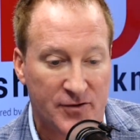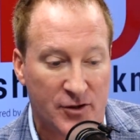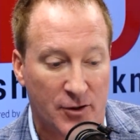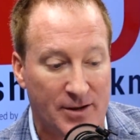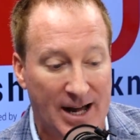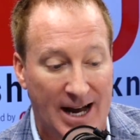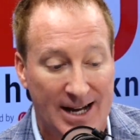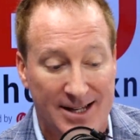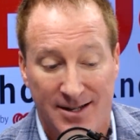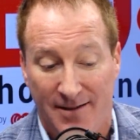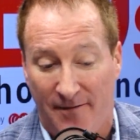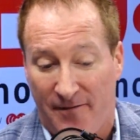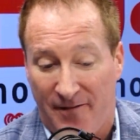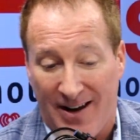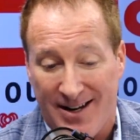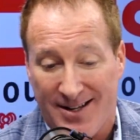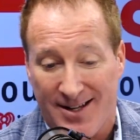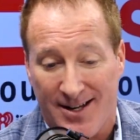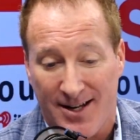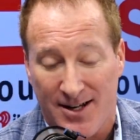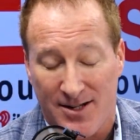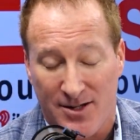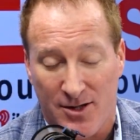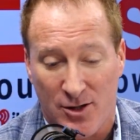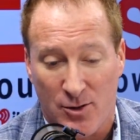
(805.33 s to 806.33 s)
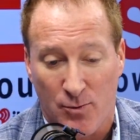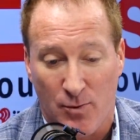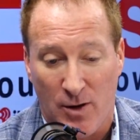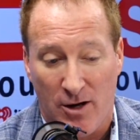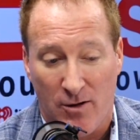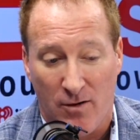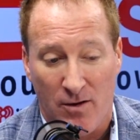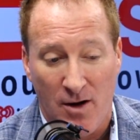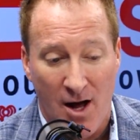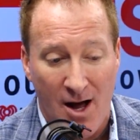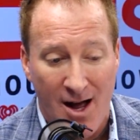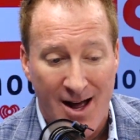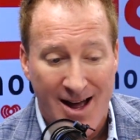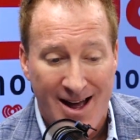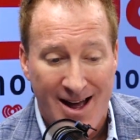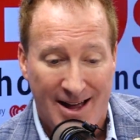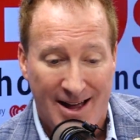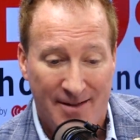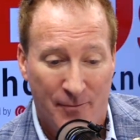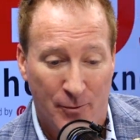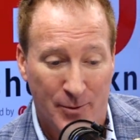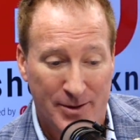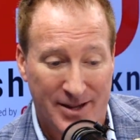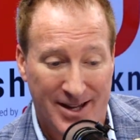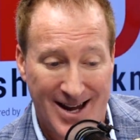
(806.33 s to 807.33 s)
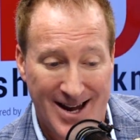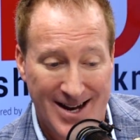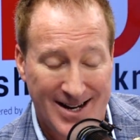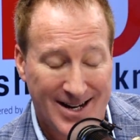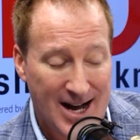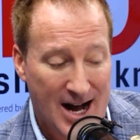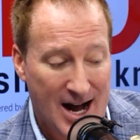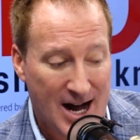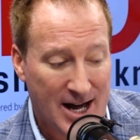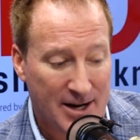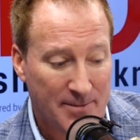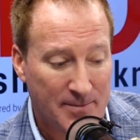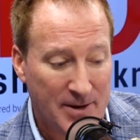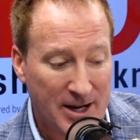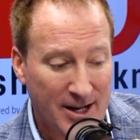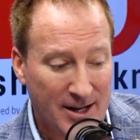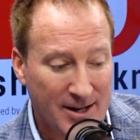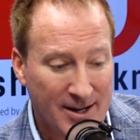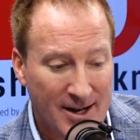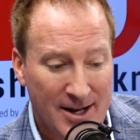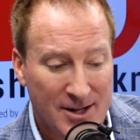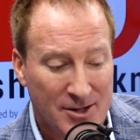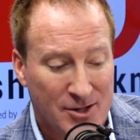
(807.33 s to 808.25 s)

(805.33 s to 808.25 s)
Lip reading: So that's affecting us as well with the economy.